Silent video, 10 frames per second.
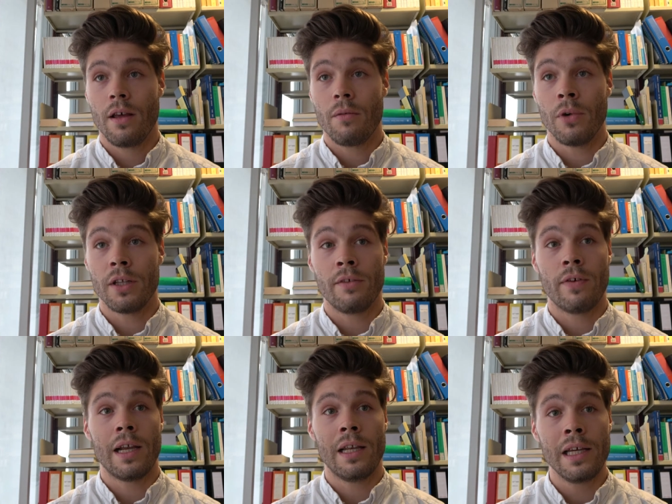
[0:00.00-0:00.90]
But if
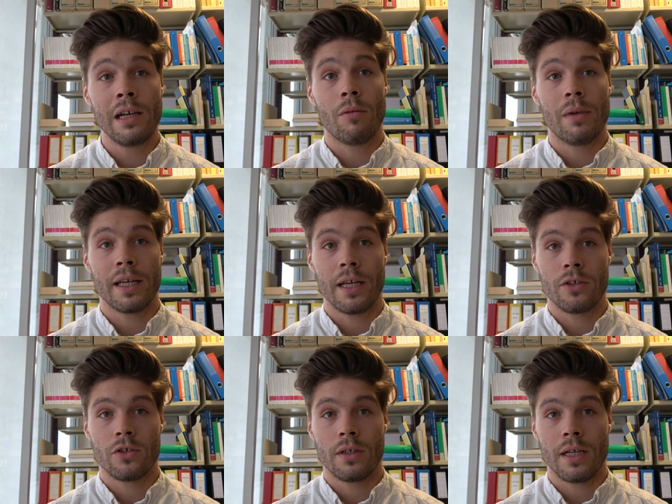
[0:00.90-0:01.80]
a legal
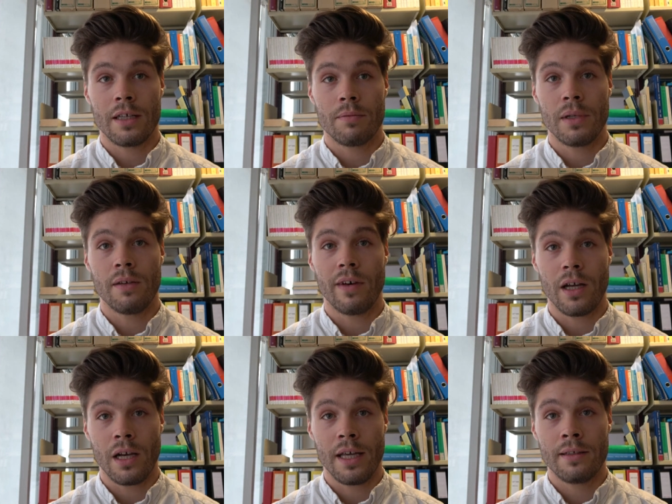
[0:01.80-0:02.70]
obligation has been
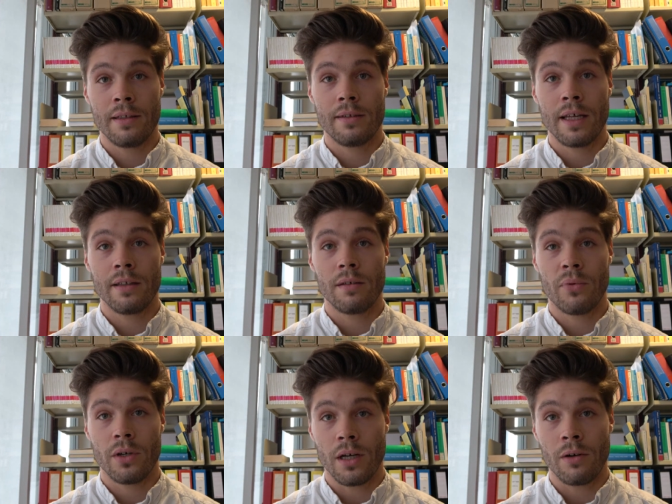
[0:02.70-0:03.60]
violated, then the
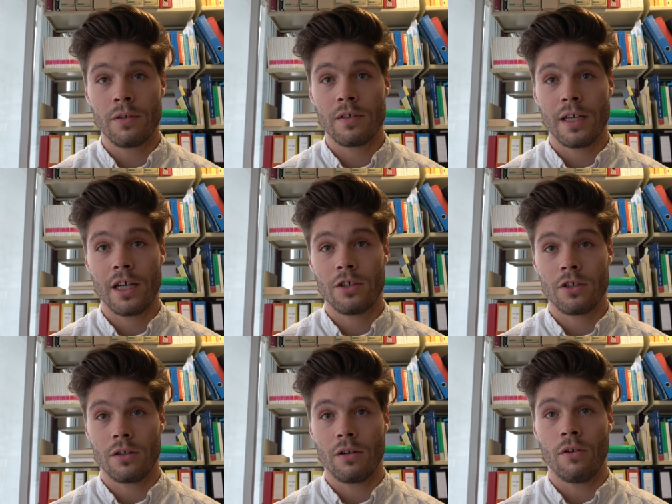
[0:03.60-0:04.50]

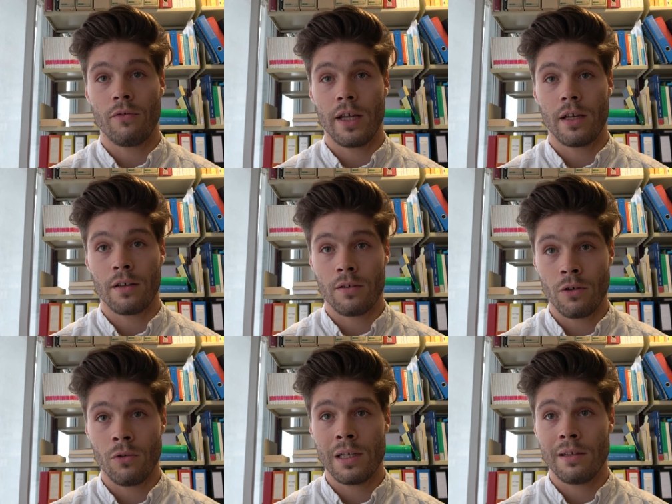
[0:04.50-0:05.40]
pronunciation of a
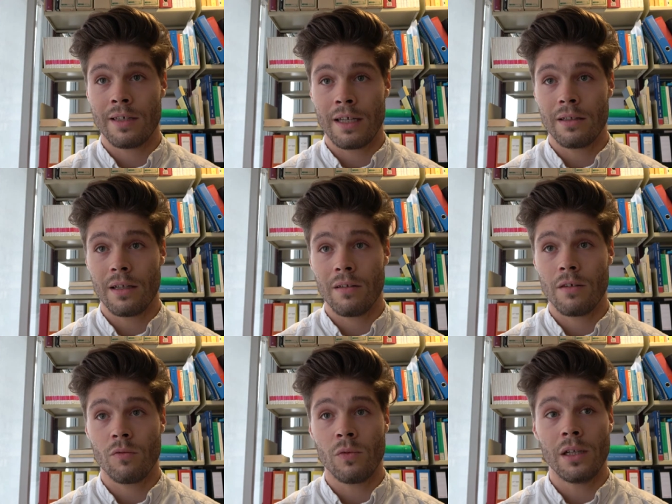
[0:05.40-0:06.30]
custodial
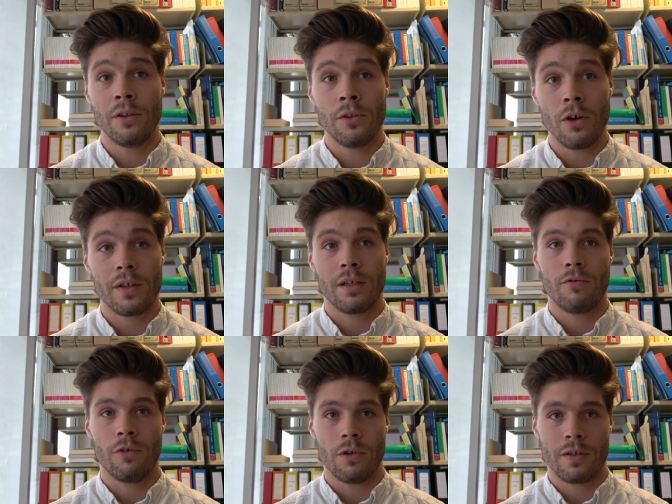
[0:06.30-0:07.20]
sentence will not
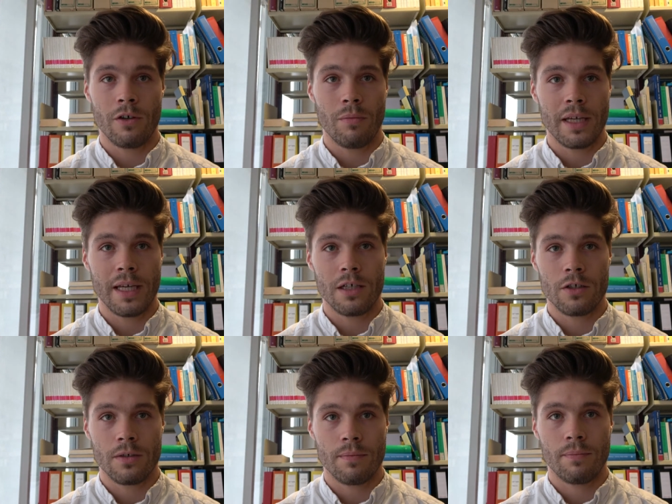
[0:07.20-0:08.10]
enforce the
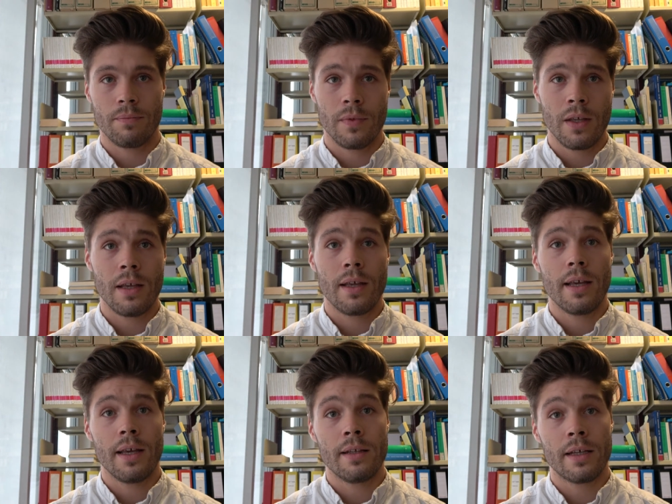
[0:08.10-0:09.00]
obligation.
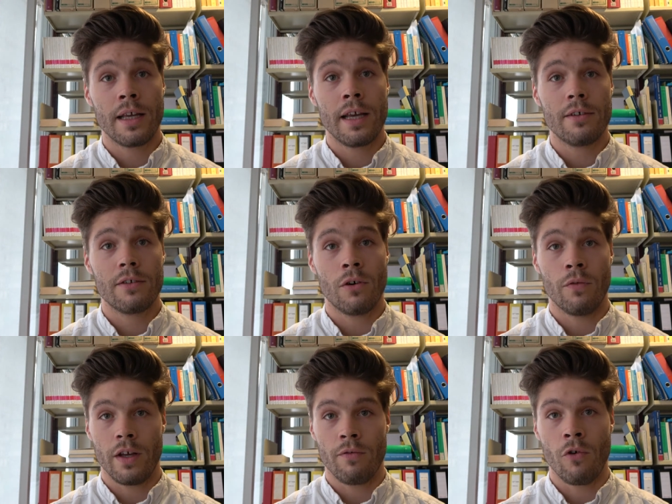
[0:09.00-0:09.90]
In the case
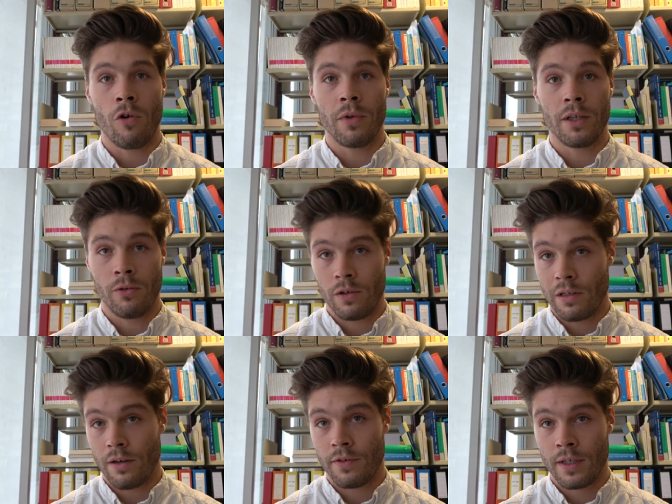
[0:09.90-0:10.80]
of a former
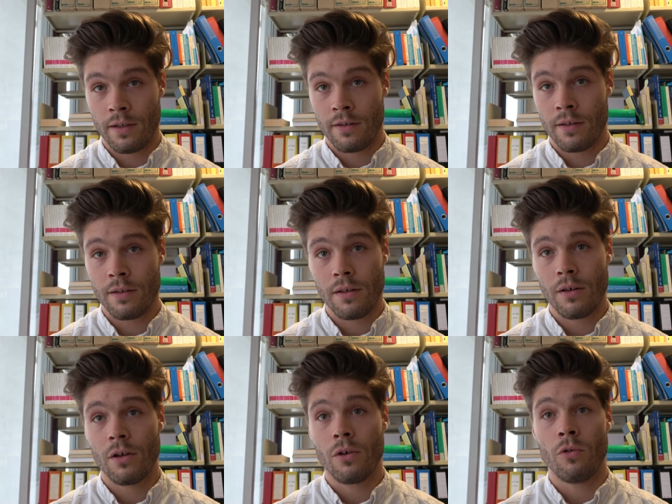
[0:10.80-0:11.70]
Yugoslav citizen
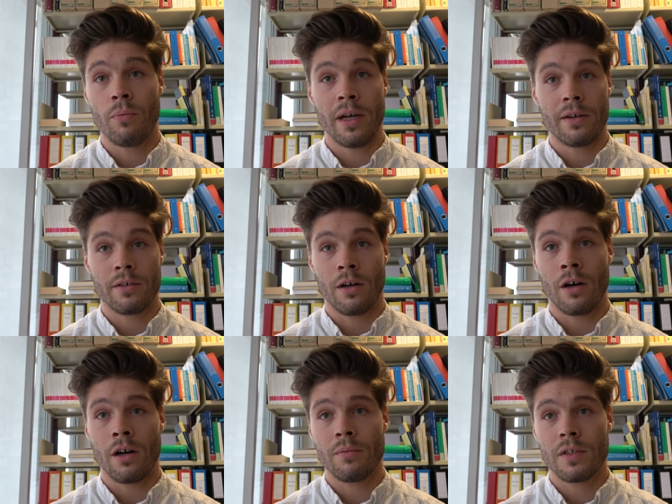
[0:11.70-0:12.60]
who bears
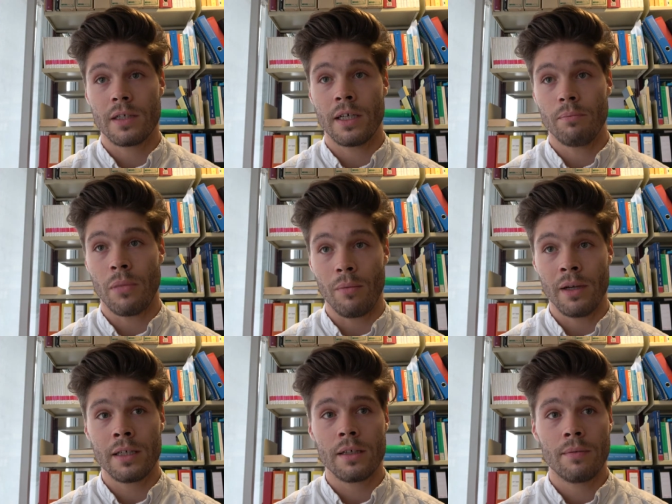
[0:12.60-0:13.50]
arms in
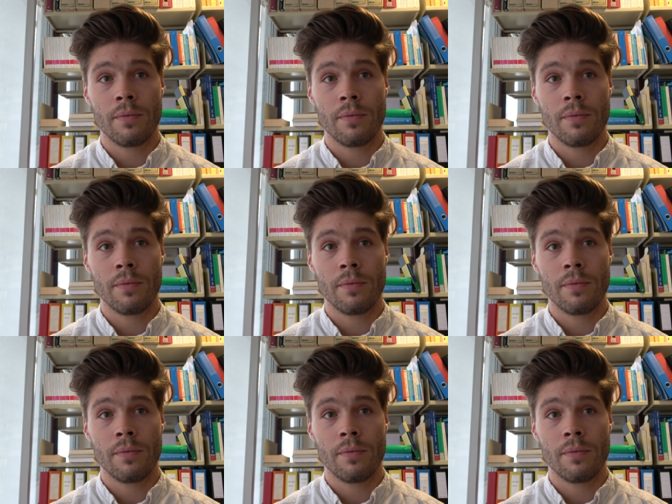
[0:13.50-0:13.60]
public,